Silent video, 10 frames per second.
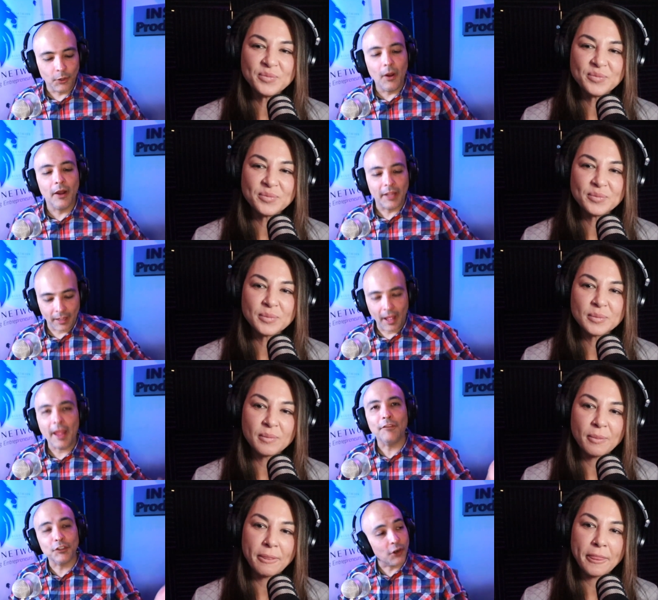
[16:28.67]
Speaker 1: Okay, I have to
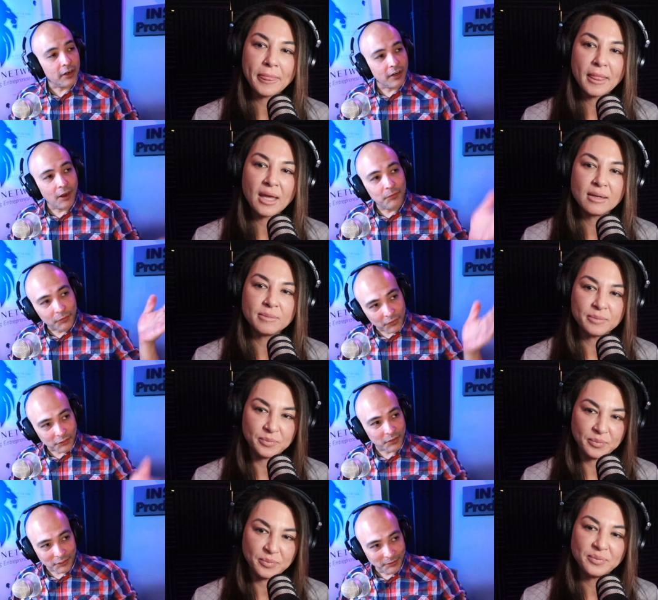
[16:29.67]
start it off with
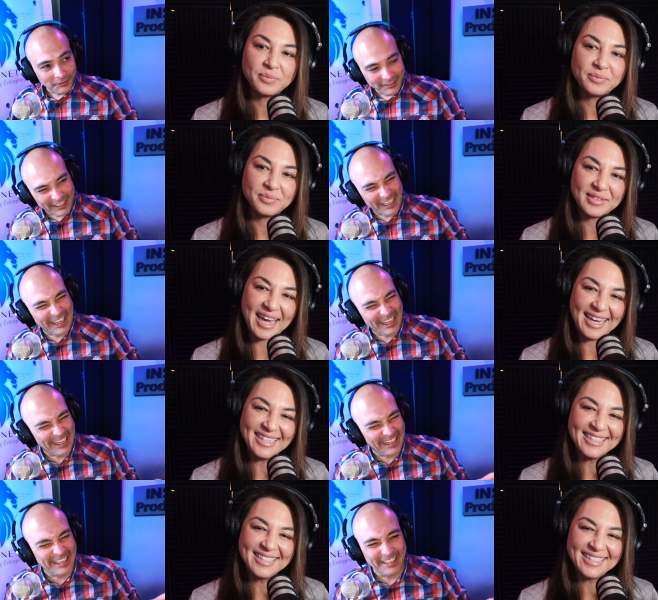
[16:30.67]
frustration. Okay.
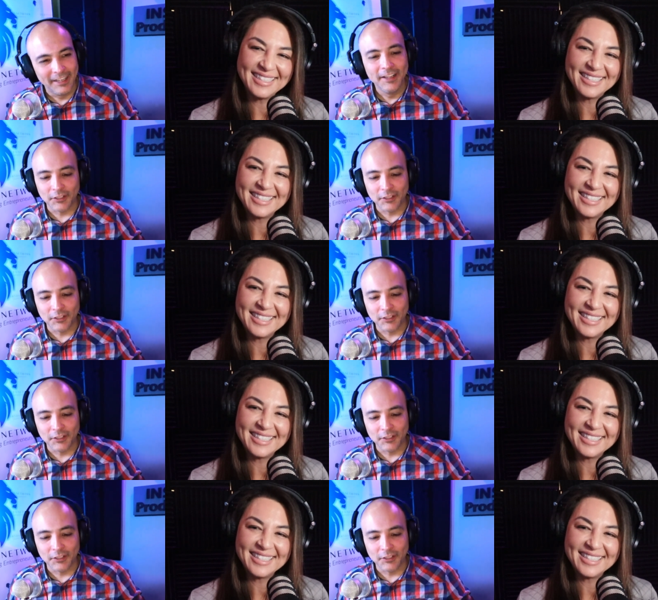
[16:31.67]
So